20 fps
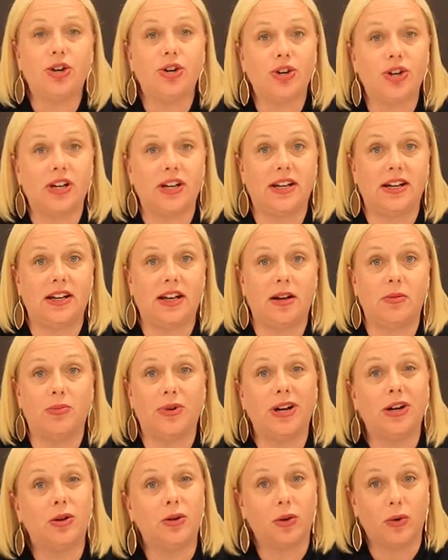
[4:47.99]
good and
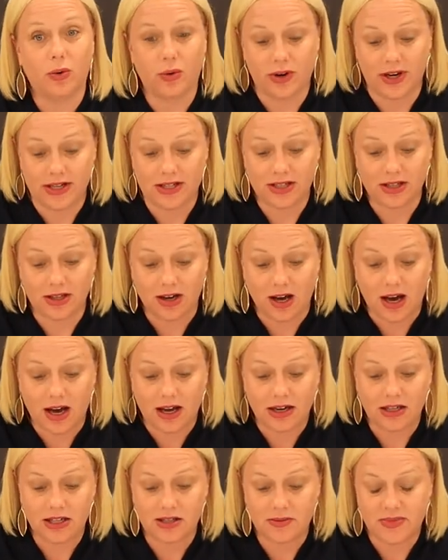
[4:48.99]
bring glory to
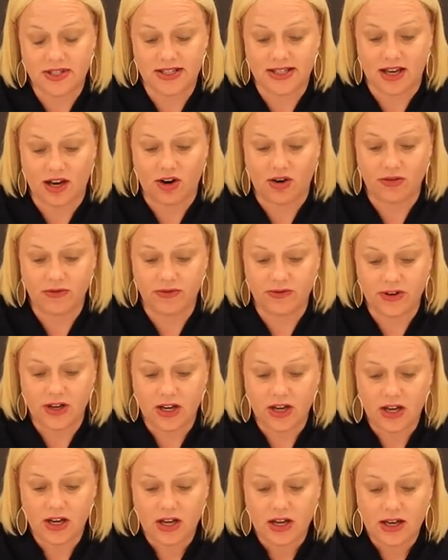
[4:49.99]
God and himself.
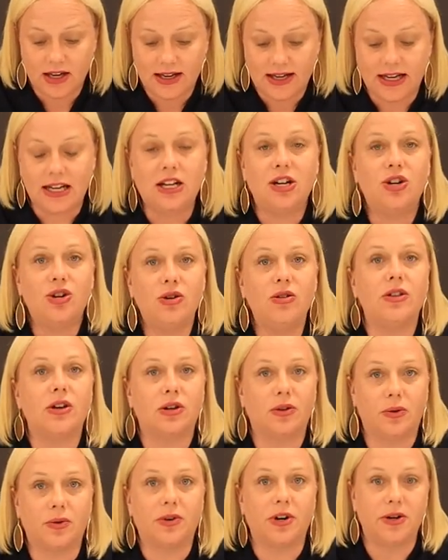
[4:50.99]
He knew
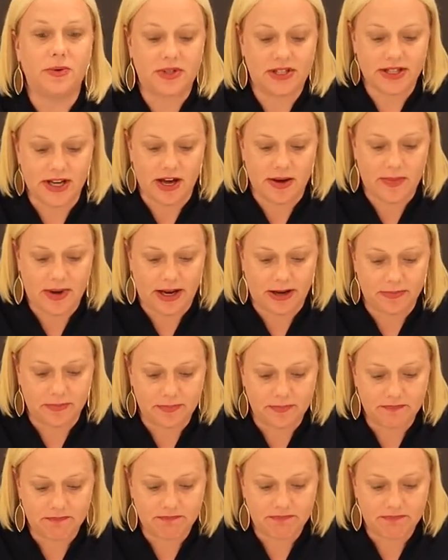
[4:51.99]
that glory was coming.